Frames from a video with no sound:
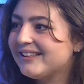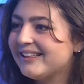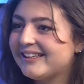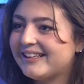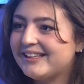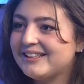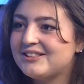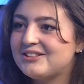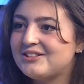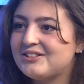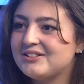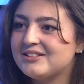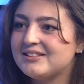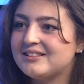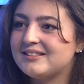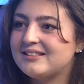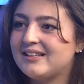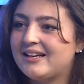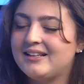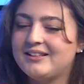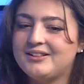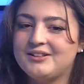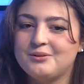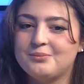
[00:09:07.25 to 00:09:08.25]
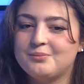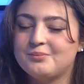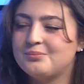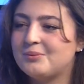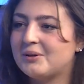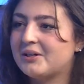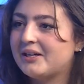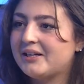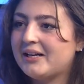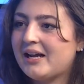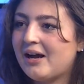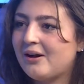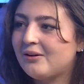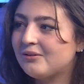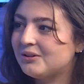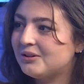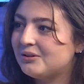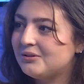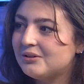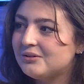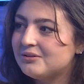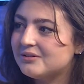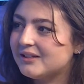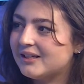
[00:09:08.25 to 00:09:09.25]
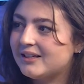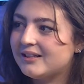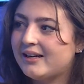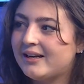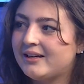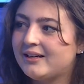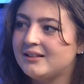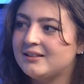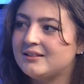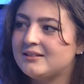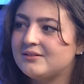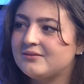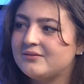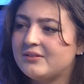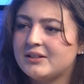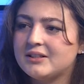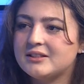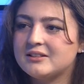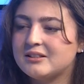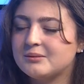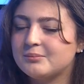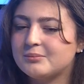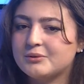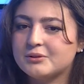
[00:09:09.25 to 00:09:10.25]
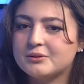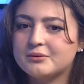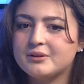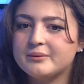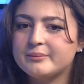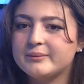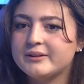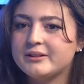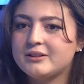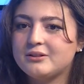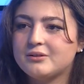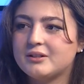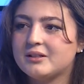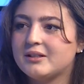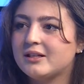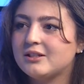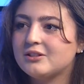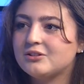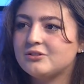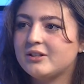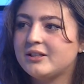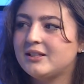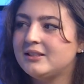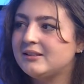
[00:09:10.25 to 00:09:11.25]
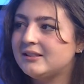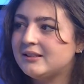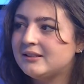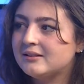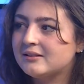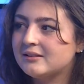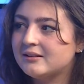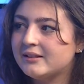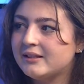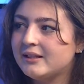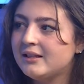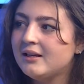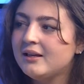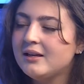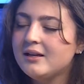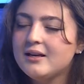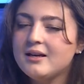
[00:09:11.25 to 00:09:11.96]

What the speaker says: Like, it's just, you book it out and you use it. And it's very simple equipment. You can get trained easily.